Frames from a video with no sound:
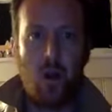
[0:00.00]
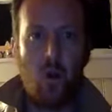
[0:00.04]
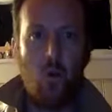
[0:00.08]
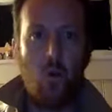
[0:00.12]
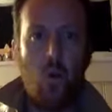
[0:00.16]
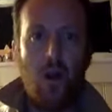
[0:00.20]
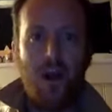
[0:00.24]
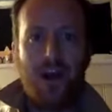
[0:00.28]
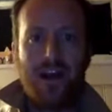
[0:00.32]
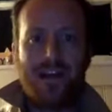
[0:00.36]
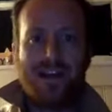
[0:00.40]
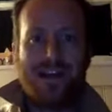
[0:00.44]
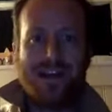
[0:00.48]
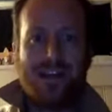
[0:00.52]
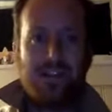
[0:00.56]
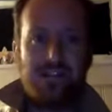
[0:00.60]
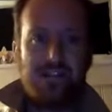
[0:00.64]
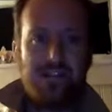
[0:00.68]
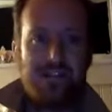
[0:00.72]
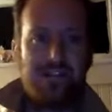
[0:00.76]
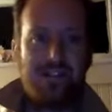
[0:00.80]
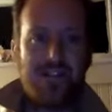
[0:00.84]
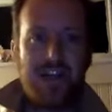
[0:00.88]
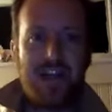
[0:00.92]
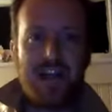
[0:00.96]
What he
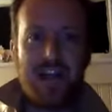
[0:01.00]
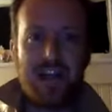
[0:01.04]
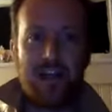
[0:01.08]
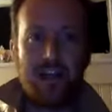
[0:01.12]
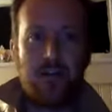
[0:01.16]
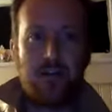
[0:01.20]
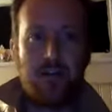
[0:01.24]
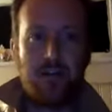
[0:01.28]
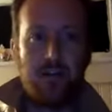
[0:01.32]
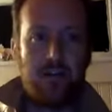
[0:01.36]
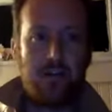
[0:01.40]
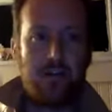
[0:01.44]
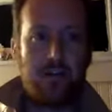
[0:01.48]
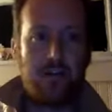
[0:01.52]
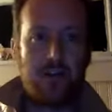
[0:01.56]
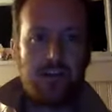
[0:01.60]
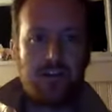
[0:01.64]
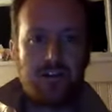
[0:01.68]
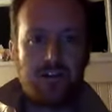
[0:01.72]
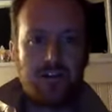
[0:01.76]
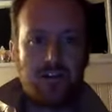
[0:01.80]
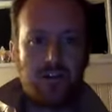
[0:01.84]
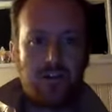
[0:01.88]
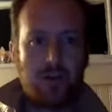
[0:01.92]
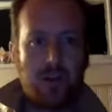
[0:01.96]
is saying, you can
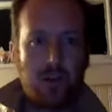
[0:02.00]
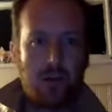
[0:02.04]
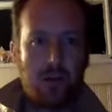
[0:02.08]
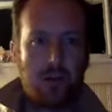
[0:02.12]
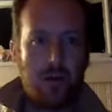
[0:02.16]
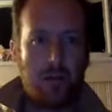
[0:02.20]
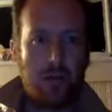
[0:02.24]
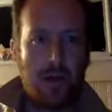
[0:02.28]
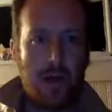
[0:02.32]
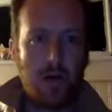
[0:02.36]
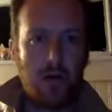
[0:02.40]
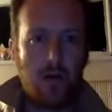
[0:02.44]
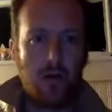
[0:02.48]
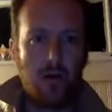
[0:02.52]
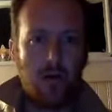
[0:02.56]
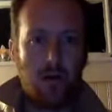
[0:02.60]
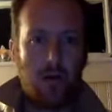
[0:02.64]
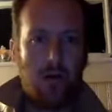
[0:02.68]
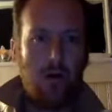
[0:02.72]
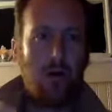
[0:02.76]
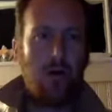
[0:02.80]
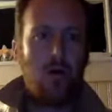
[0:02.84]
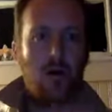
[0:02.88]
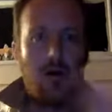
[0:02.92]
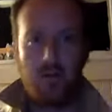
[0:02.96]
disagree about
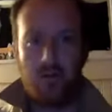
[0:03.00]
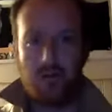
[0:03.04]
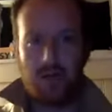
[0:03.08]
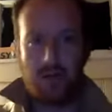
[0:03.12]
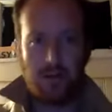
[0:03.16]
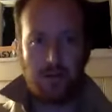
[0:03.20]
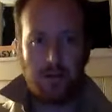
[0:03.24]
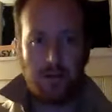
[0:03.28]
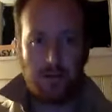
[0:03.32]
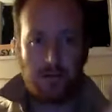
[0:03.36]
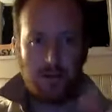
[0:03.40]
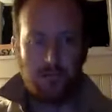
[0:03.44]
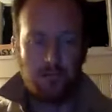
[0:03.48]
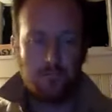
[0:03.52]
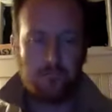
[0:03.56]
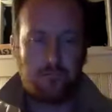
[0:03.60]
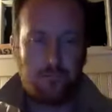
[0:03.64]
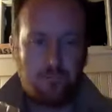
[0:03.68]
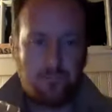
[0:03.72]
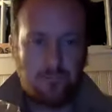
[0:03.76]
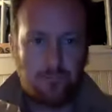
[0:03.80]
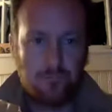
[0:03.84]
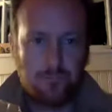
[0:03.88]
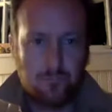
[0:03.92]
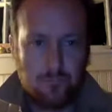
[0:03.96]
all day long.
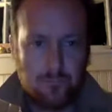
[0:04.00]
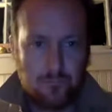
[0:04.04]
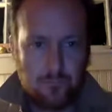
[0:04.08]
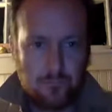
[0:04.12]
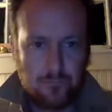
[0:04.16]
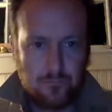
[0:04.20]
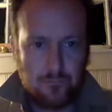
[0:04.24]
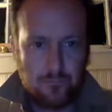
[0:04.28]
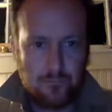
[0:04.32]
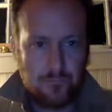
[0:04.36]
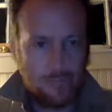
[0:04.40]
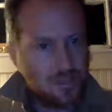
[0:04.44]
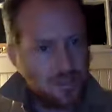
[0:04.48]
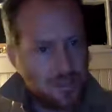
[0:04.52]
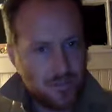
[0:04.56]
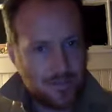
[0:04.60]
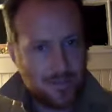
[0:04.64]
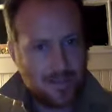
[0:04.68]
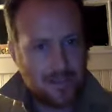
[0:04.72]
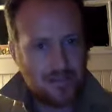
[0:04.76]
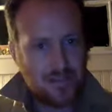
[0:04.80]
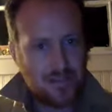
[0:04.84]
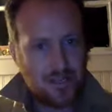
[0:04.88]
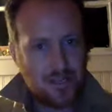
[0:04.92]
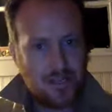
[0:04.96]
Does that
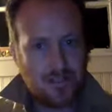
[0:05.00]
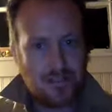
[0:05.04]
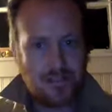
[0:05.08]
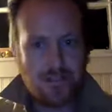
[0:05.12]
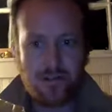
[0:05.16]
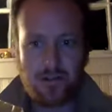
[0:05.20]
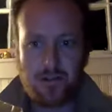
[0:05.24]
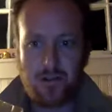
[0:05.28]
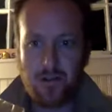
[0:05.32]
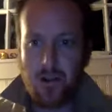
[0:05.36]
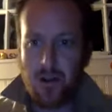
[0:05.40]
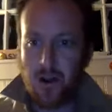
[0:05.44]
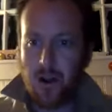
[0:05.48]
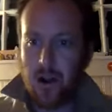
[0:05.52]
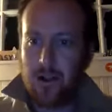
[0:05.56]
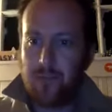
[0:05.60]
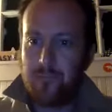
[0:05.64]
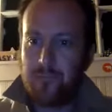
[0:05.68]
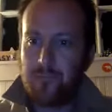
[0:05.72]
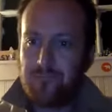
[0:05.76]
make sense? All right.